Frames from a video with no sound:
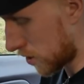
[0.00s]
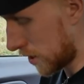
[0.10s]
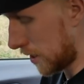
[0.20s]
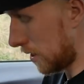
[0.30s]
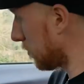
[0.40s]

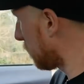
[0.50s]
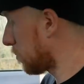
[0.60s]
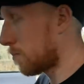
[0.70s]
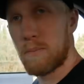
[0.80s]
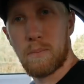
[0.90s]
actually
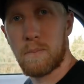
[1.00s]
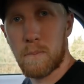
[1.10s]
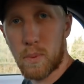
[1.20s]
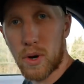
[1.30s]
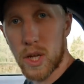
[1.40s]

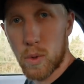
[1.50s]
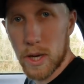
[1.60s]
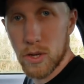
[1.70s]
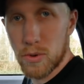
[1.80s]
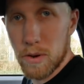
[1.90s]
pretty
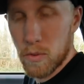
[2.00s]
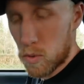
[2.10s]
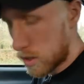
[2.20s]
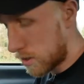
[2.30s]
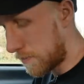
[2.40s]
quick and
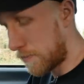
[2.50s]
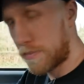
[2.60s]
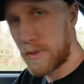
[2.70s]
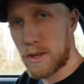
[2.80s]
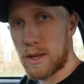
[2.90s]
straightforward.
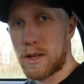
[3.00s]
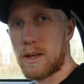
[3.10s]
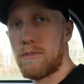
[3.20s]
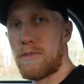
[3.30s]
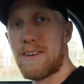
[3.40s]

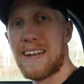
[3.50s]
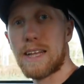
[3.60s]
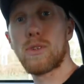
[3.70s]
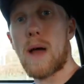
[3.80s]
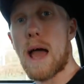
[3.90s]
Uh,
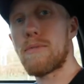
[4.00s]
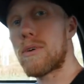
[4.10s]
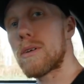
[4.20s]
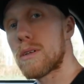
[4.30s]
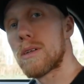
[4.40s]
very little
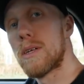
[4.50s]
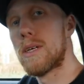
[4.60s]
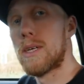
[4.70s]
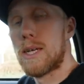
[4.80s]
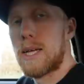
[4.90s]
effort.
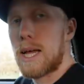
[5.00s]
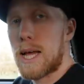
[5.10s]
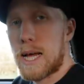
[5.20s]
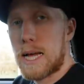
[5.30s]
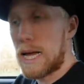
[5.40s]

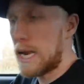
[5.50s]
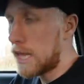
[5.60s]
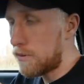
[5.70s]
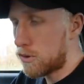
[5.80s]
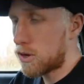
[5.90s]
Uh,
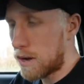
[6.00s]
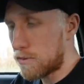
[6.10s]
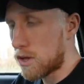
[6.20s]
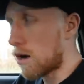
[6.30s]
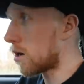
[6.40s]
if you
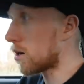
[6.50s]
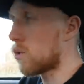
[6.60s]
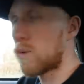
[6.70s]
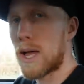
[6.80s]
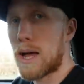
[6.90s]
don't have the card
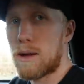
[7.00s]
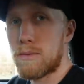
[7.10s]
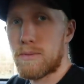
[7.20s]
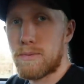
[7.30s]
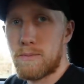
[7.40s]
like we
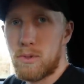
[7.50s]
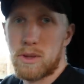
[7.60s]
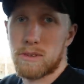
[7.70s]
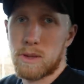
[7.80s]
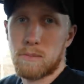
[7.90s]
have,
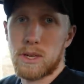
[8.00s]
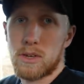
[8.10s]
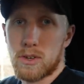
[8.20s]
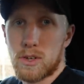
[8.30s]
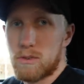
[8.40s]
you can
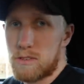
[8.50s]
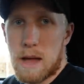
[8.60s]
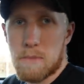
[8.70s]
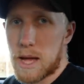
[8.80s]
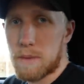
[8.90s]
simply just use
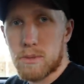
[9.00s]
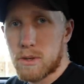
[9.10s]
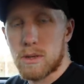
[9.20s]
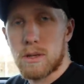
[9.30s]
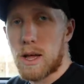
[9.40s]
Zap
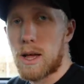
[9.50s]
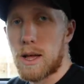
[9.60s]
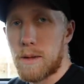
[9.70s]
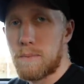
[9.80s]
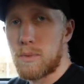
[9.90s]
Maps,
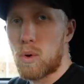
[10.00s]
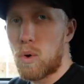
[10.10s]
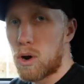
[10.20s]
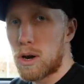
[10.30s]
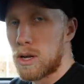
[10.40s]
um,
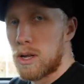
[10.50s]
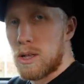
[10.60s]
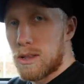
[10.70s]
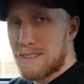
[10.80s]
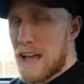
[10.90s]
or
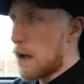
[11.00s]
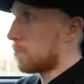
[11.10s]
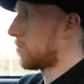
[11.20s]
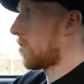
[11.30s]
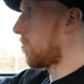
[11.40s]
there's
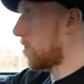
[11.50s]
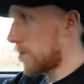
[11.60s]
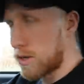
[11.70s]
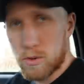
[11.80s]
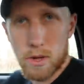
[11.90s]
apps for
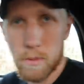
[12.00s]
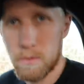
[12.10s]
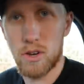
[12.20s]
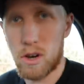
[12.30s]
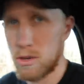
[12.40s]
every single
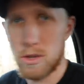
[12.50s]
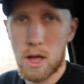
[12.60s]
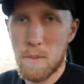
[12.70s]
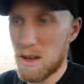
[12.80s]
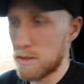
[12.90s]
type of charge
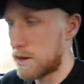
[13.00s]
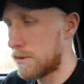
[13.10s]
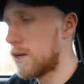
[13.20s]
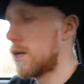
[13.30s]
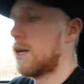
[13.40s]
type out
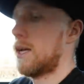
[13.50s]
there.